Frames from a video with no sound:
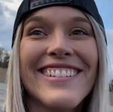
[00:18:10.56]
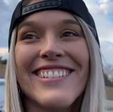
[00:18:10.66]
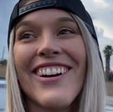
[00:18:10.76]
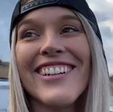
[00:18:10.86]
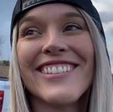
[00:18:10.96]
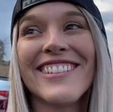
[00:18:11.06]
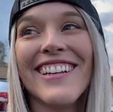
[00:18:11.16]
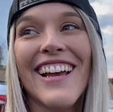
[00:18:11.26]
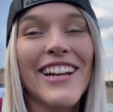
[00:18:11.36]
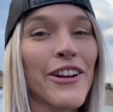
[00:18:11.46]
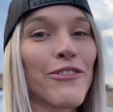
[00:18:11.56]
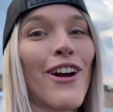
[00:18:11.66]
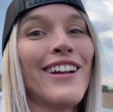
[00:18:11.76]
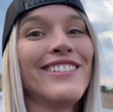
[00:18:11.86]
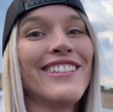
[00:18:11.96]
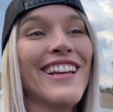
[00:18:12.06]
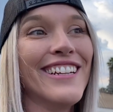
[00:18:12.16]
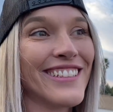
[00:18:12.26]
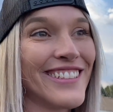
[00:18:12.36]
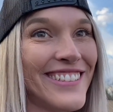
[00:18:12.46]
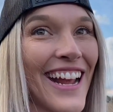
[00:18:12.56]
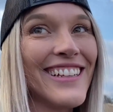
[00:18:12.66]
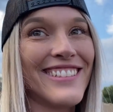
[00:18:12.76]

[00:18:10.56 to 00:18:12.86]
starts and it runs and it stays